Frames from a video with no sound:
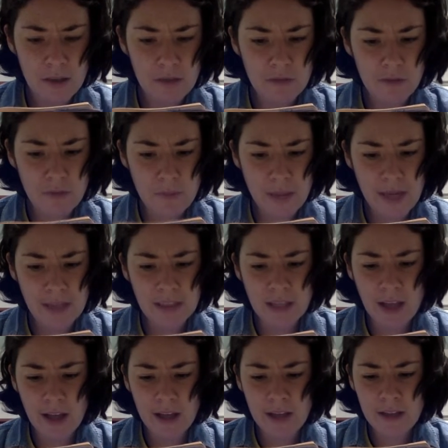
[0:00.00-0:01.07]
For May
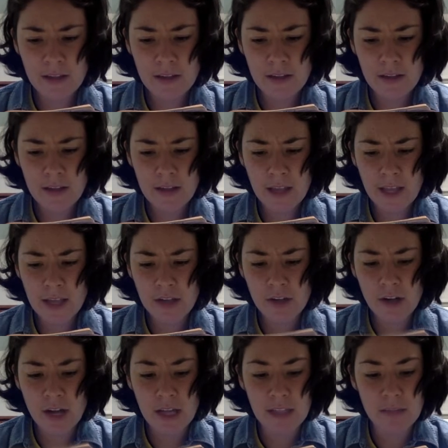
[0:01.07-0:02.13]
Tuck and her
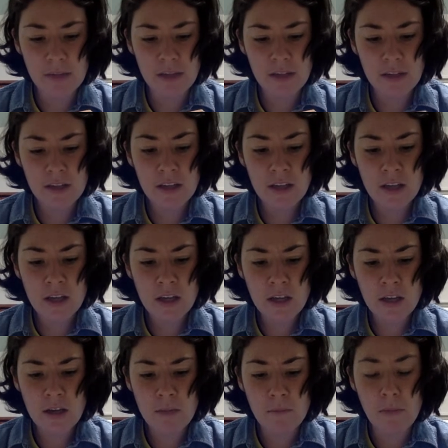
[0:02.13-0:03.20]
husband,
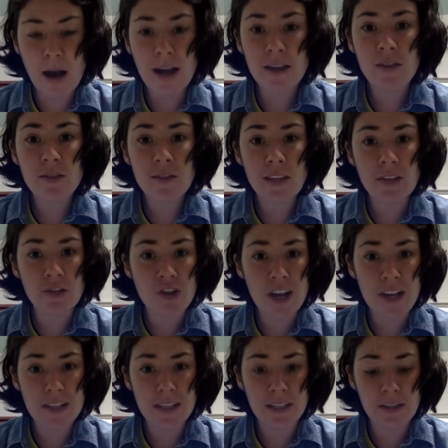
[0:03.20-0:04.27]
Miles and
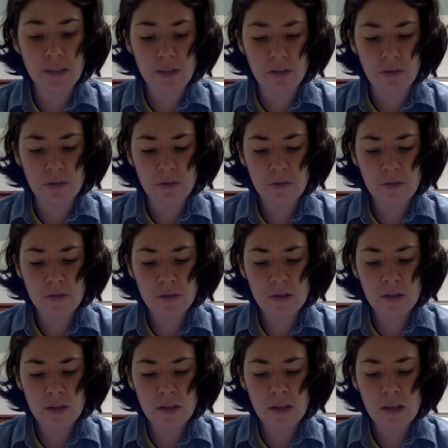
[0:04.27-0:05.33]
Jesse too,
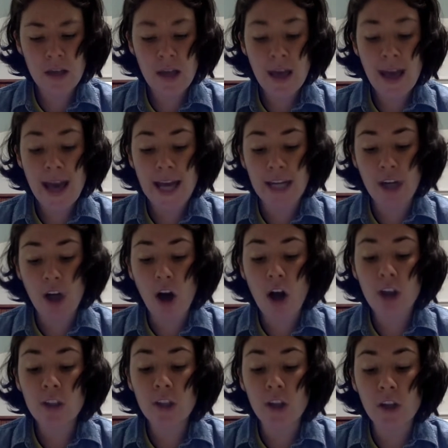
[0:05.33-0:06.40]
had
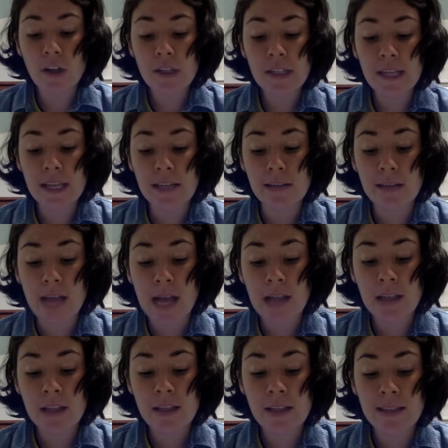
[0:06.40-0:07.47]
all looked
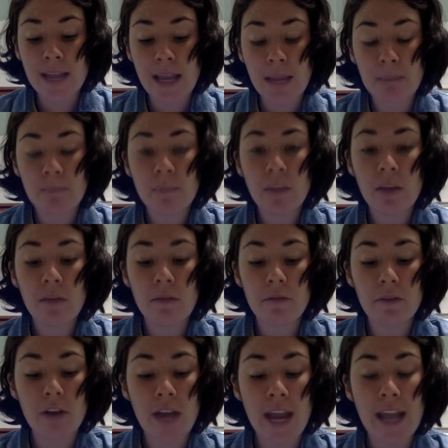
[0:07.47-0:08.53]
exactly the same
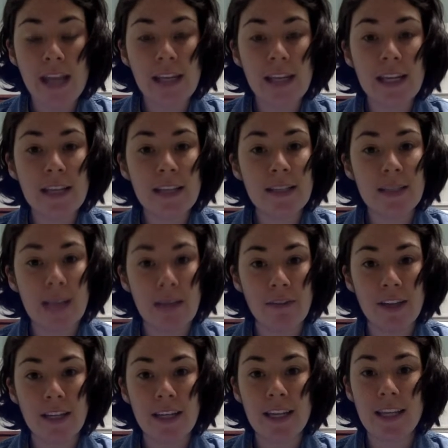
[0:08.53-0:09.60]
for
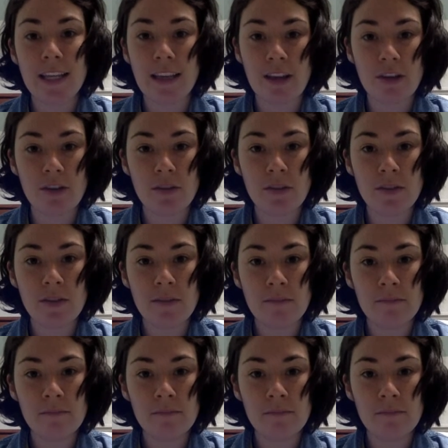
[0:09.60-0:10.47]
87 years.